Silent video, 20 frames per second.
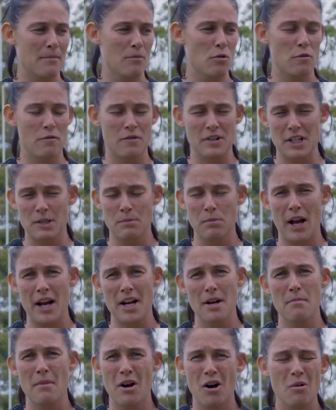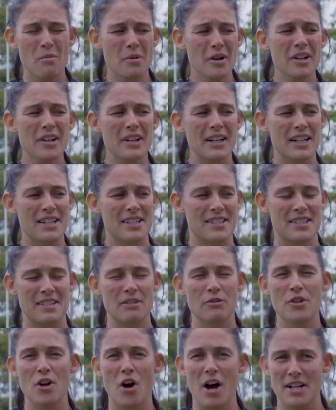or finished playing at Melbourne, it's
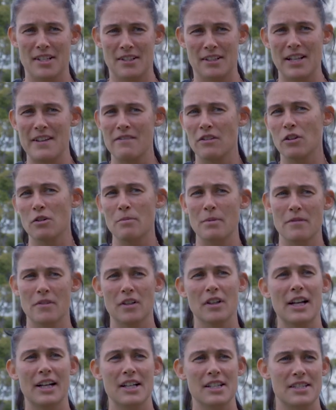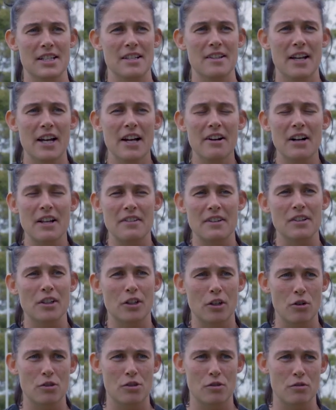still nice to leave a little bit of a legacy there, and I think the
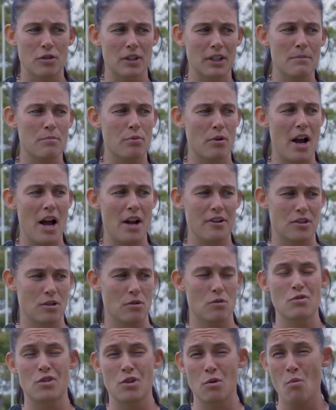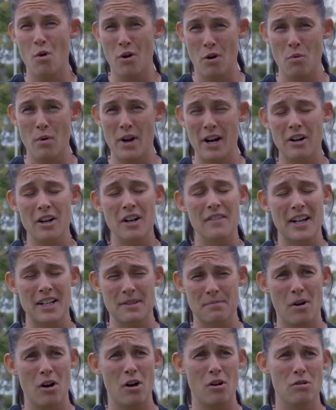girls are really proud to want to wear it, and
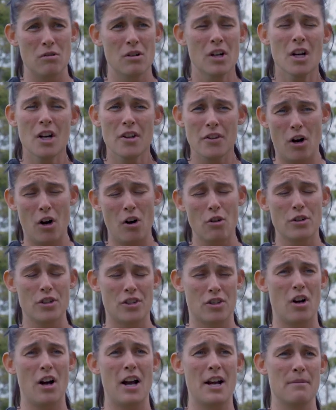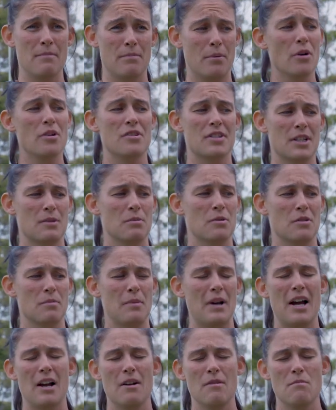that's my whole, the whole design process was
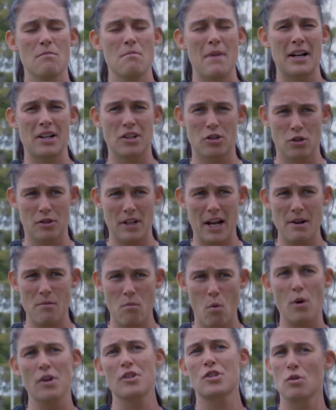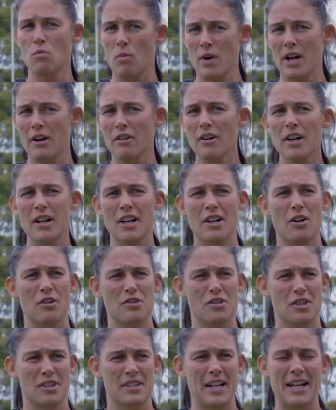about making sure they wanted to wear it and
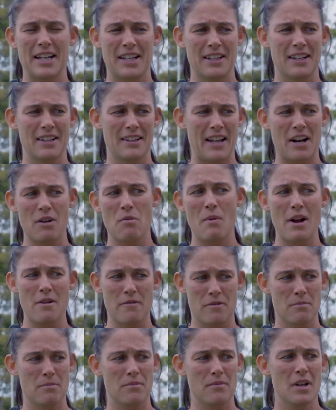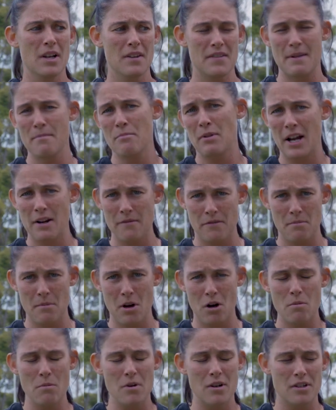not just taking that away from them playing for
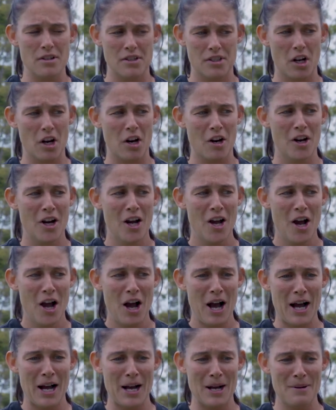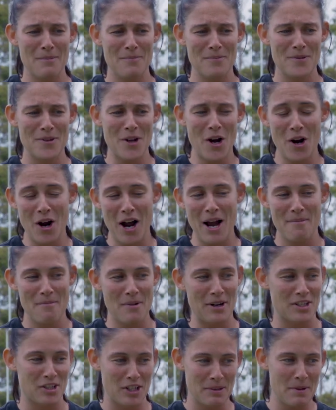Melbourne. So no, I'm
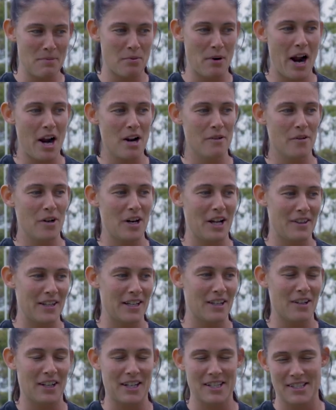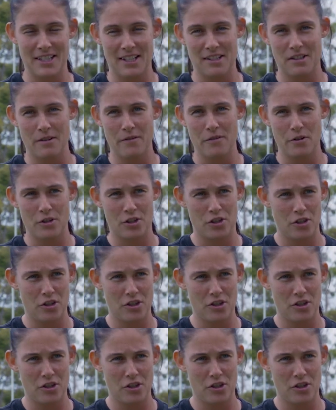extremely proud of it. I think, like I said, it's the first